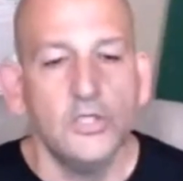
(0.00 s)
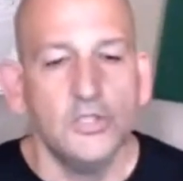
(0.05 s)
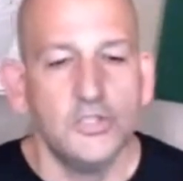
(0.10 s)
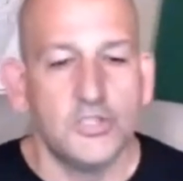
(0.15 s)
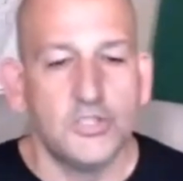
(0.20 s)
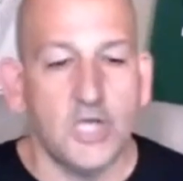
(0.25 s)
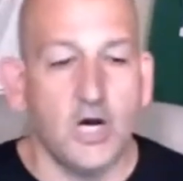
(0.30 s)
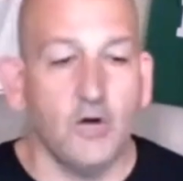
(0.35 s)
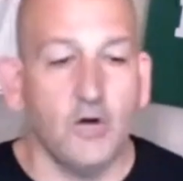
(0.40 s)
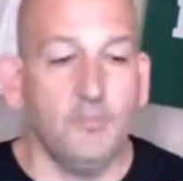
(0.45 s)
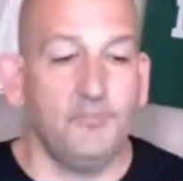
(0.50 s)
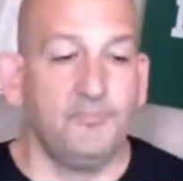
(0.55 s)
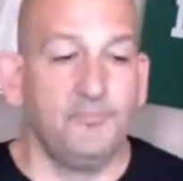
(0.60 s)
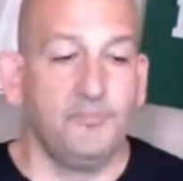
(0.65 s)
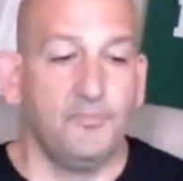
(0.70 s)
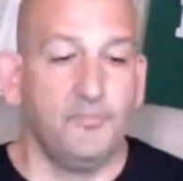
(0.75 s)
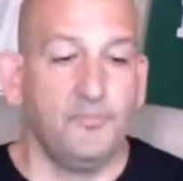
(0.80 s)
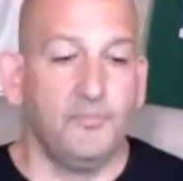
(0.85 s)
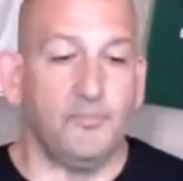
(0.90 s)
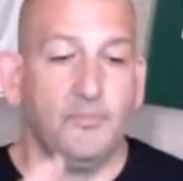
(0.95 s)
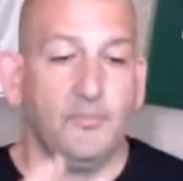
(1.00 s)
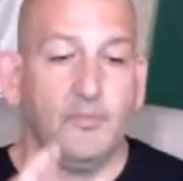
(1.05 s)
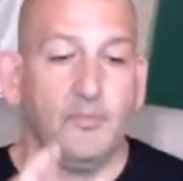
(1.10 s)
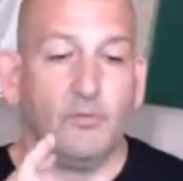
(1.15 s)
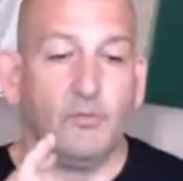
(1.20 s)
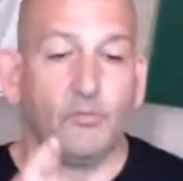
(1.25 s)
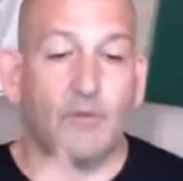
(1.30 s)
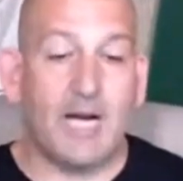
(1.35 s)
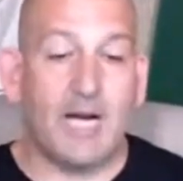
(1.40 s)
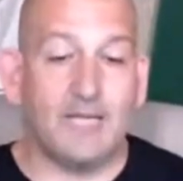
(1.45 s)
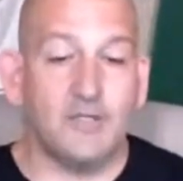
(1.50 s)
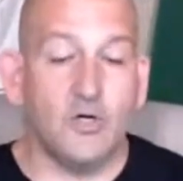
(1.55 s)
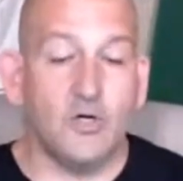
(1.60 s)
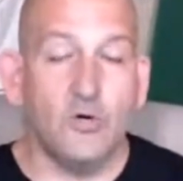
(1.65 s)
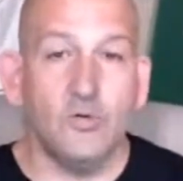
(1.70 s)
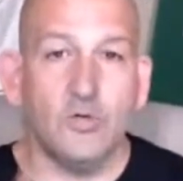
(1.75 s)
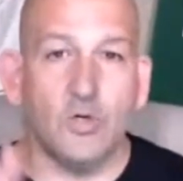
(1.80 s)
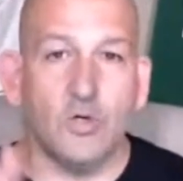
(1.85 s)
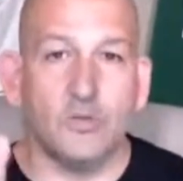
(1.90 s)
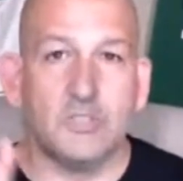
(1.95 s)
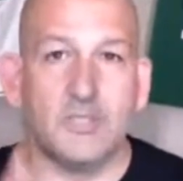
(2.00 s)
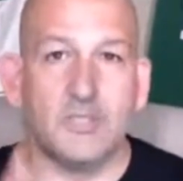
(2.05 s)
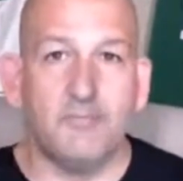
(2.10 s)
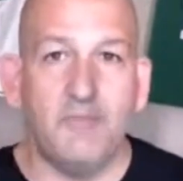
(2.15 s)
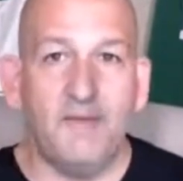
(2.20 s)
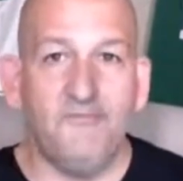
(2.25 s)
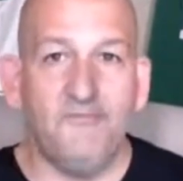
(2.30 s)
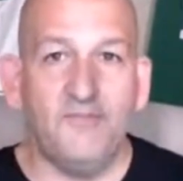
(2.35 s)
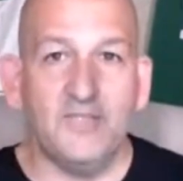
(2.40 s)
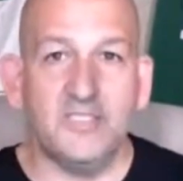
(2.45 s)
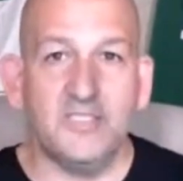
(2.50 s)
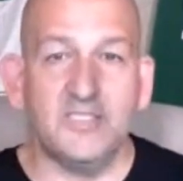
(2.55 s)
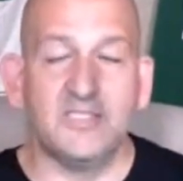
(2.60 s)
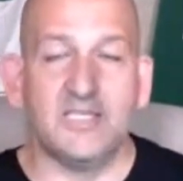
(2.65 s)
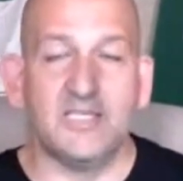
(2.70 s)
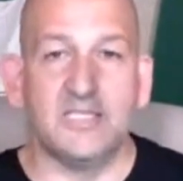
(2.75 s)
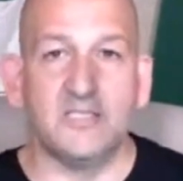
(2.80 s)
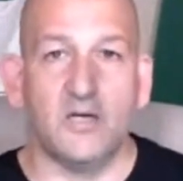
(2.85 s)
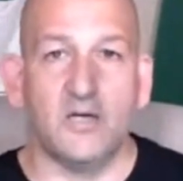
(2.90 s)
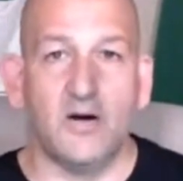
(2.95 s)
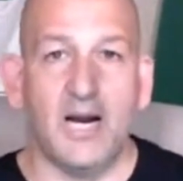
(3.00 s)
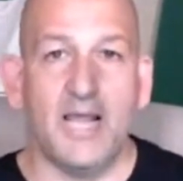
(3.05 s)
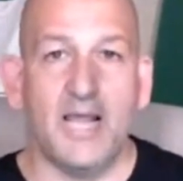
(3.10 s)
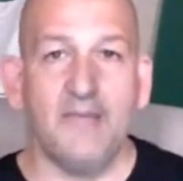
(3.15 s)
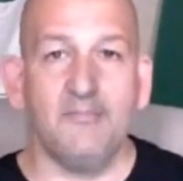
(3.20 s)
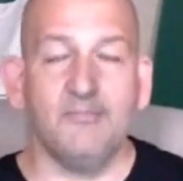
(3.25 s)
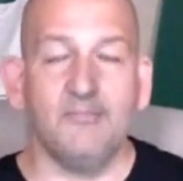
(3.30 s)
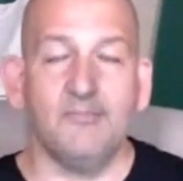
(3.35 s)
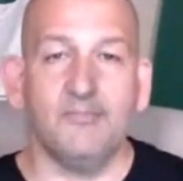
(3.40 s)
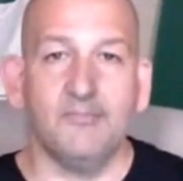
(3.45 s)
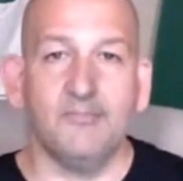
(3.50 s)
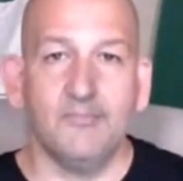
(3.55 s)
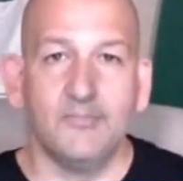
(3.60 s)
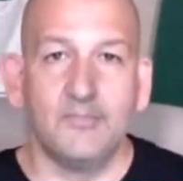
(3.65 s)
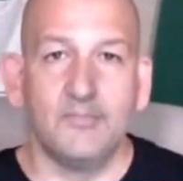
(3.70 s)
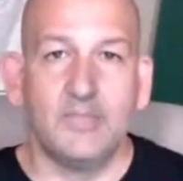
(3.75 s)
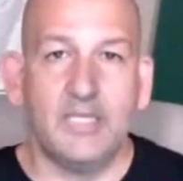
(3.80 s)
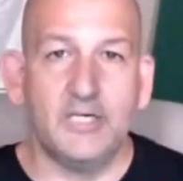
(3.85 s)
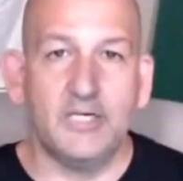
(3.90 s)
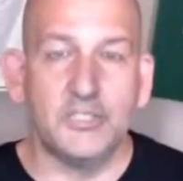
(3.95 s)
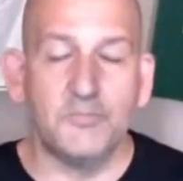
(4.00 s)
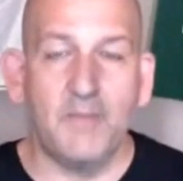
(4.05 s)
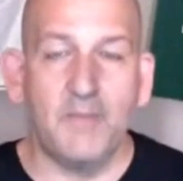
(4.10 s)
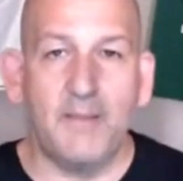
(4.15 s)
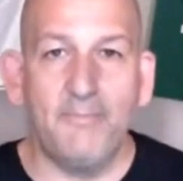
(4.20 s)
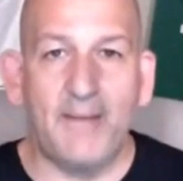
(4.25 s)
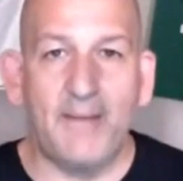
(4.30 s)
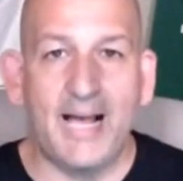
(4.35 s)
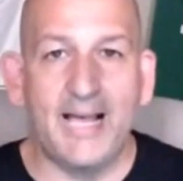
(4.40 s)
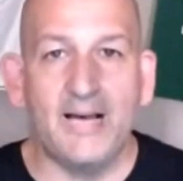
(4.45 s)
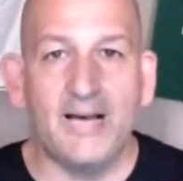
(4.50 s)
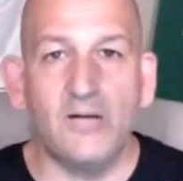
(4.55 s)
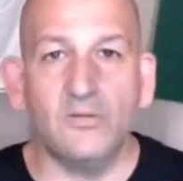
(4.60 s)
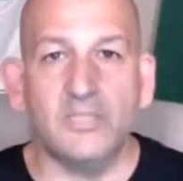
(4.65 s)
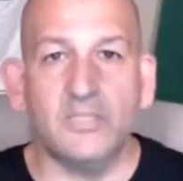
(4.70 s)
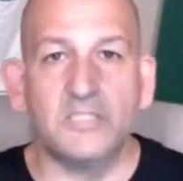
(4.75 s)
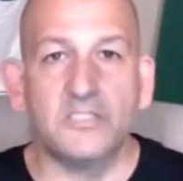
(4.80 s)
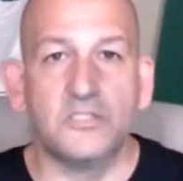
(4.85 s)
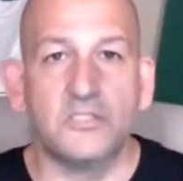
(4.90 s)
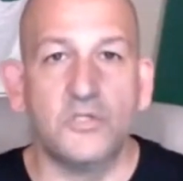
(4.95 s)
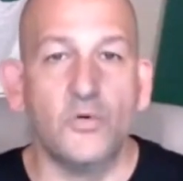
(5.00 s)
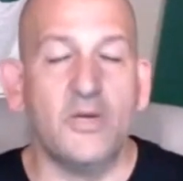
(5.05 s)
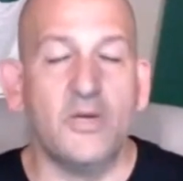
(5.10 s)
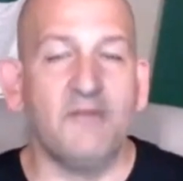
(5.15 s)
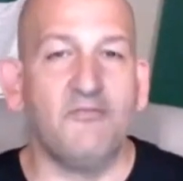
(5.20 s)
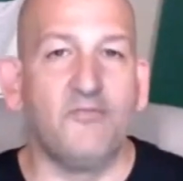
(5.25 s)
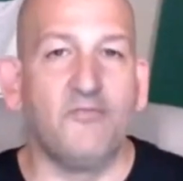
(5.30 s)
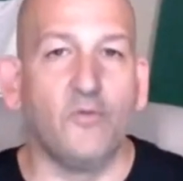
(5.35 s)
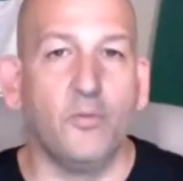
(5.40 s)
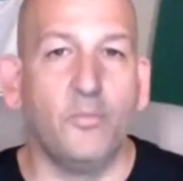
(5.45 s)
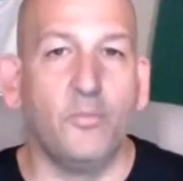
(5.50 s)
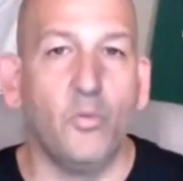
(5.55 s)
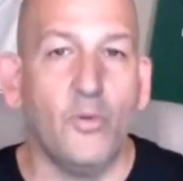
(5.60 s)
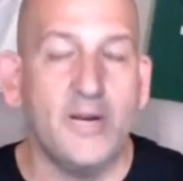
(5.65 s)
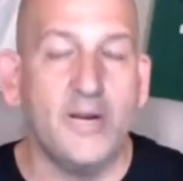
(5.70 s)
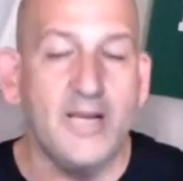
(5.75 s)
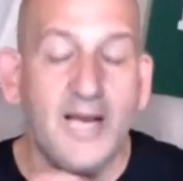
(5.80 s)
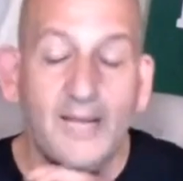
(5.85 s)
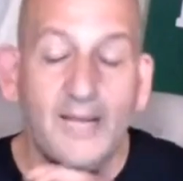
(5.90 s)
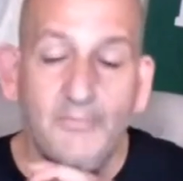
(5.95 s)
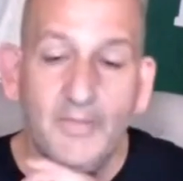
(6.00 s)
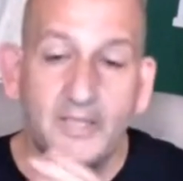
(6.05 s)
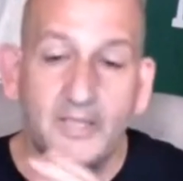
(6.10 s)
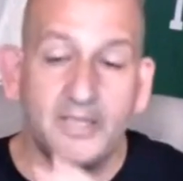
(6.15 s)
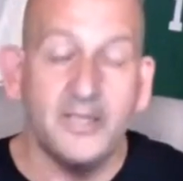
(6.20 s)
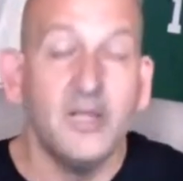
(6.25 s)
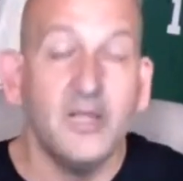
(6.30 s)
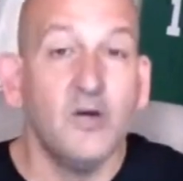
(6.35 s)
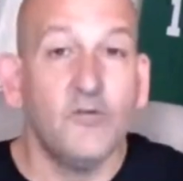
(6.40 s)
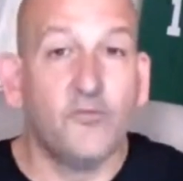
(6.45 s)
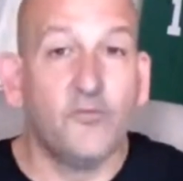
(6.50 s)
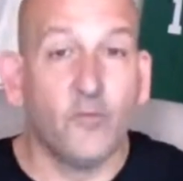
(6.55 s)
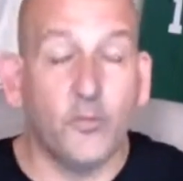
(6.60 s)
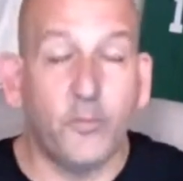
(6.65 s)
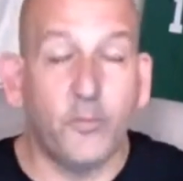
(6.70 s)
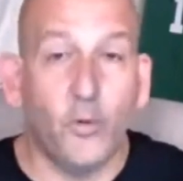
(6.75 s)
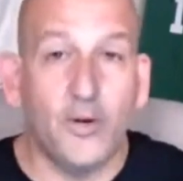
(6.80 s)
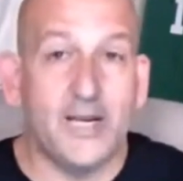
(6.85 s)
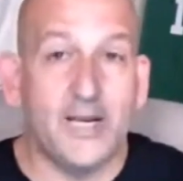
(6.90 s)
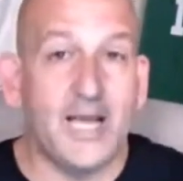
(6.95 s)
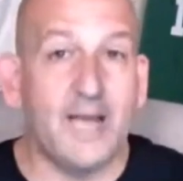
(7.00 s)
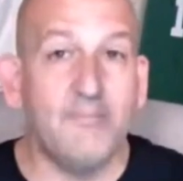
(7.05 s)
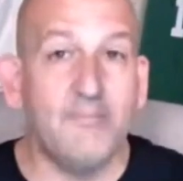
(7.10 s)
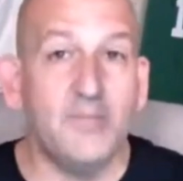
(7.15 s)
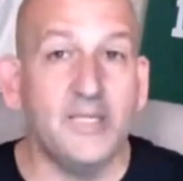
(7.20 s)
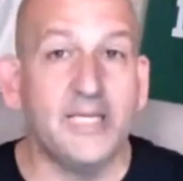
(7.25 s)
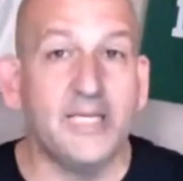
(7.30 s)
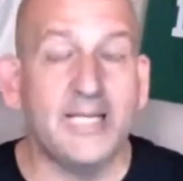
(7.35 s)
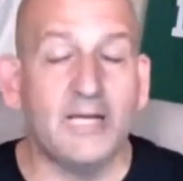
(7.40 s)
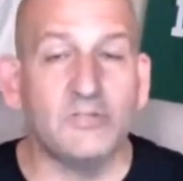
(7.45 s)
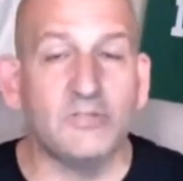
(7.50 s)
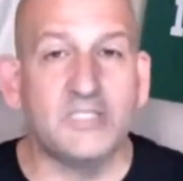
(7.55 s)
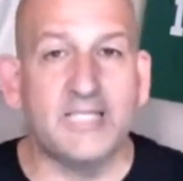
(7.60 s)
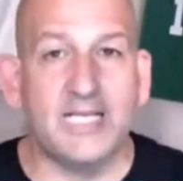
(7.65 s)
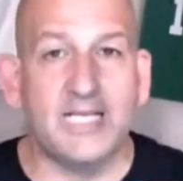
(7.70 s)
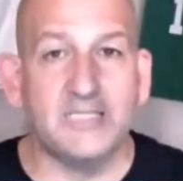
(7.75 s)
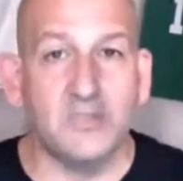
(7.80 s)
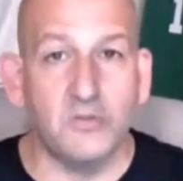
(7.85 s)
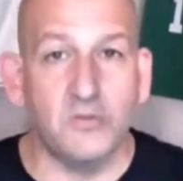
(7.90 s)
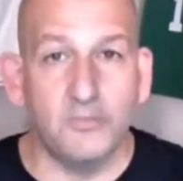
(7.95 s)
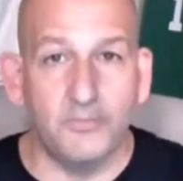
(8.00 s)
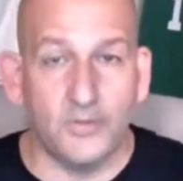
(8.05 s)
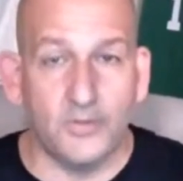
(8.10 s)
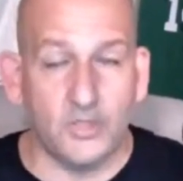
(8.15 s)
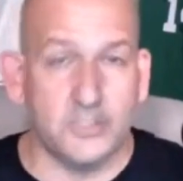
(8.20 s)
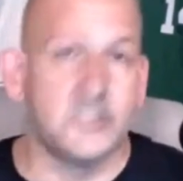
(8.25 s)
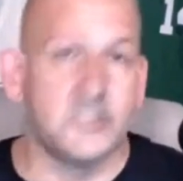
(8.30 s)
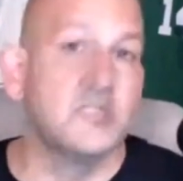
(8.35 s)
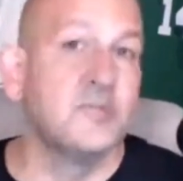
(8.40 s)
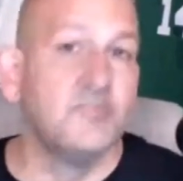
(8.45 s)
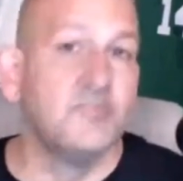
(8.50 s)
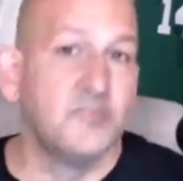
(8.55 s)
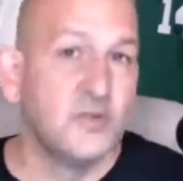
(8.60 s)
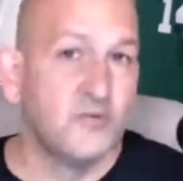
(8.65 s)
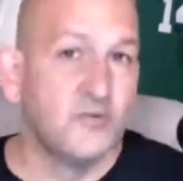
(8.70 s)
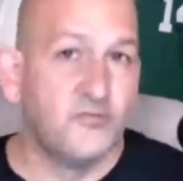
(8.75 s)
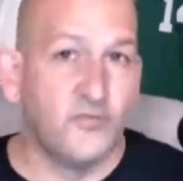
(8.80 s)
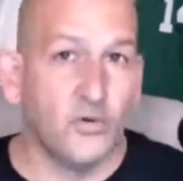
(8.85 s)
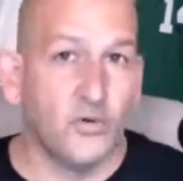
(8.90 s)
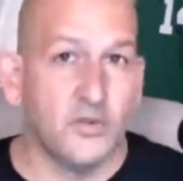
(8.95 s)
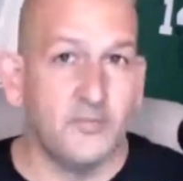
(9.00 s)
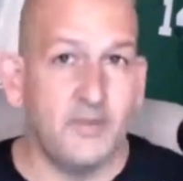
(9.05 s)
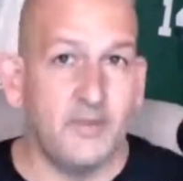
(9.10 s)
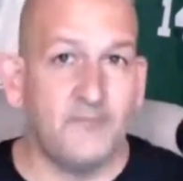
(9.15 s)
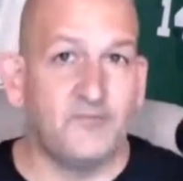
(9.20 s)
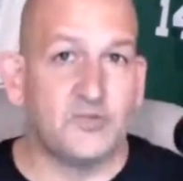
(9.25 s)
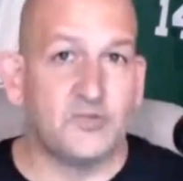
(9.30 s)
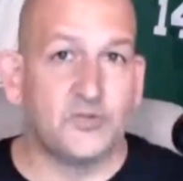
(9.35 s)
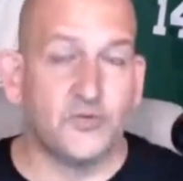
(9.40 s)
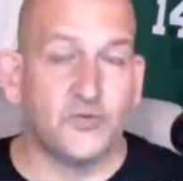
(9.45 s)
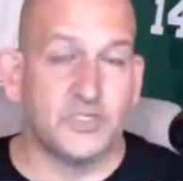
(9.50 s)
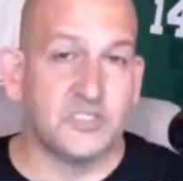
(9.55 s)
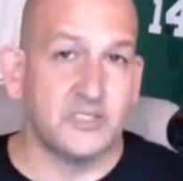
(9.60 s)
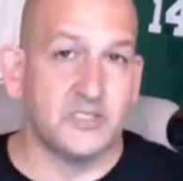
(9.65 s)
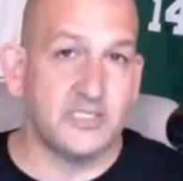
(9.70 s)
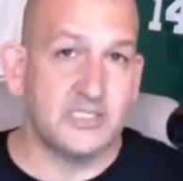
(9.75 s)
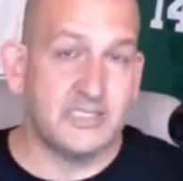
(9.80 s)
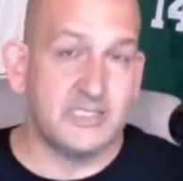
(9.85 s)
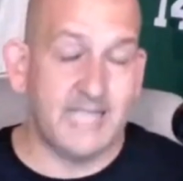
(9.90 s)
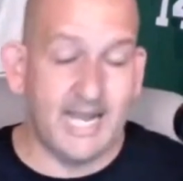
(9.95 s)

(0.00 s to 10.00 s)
So Rondo goes to Memphis, says, all right, here's my buyout. Let's do it. $4.9 million. $4.9 million now stays on the books for the Memphis Grizzlies.